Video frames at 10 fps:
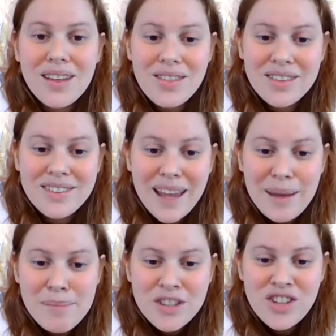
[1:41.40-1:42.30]
The
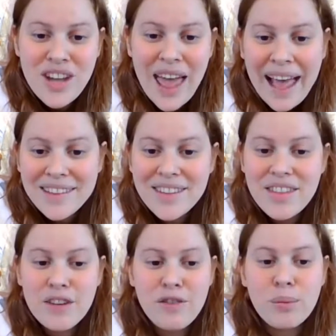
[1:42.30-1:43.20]
same Mishnah adds
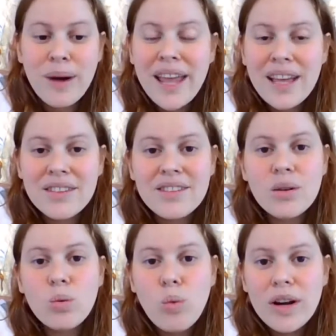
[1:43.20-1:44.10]
that if it rains,
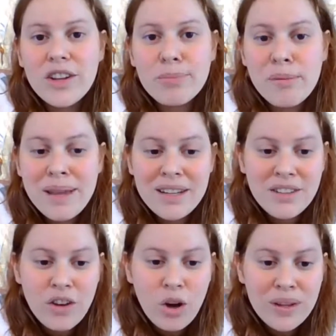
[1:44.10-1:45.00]
one is permitted to
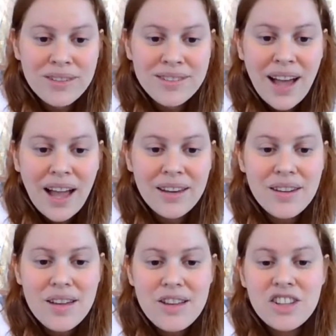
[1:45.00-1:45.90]
go inside,
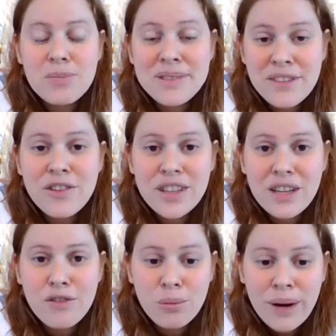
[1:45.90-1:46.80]
specifically
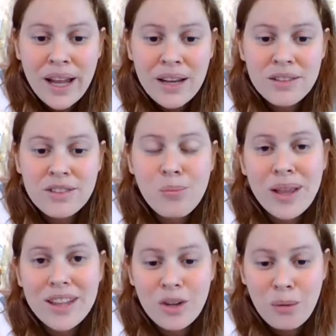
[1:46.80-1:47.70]
if the rain is
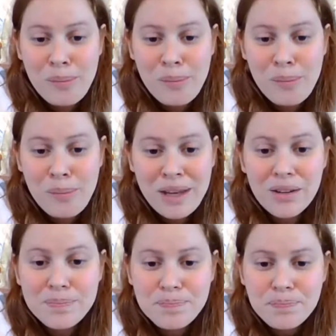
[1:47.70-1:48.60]
spoiling your
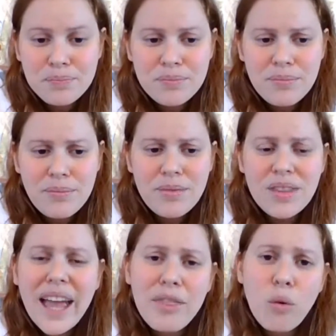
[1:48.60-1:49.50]
meal.
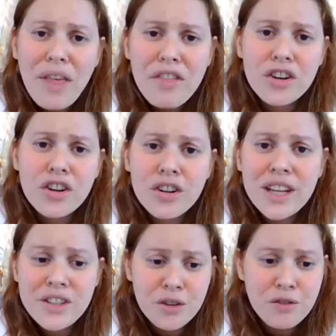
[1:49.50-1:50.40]
And the weather could
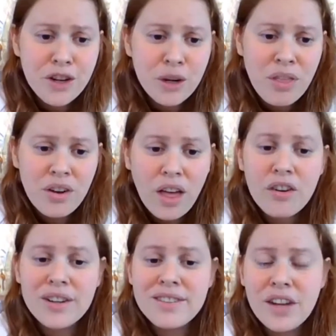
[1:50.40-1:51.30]
interfere with another
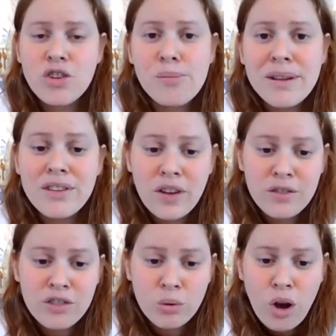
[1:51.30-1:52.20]
essential mitzvah of
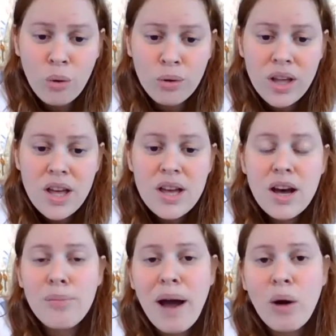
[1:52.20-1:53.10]
Sukkot,
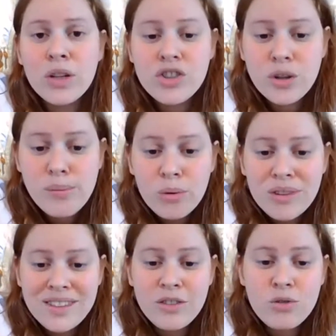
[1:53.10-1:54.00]
about which
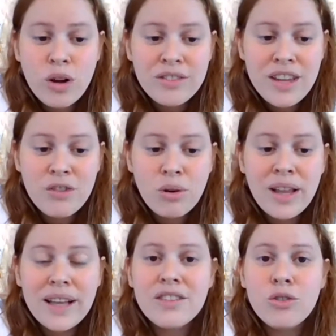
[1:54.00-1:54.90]
Moses instructs the
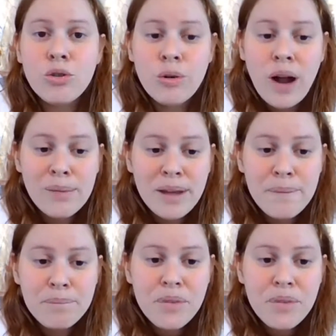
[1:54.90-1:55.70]
Israelites in Deuteronomy.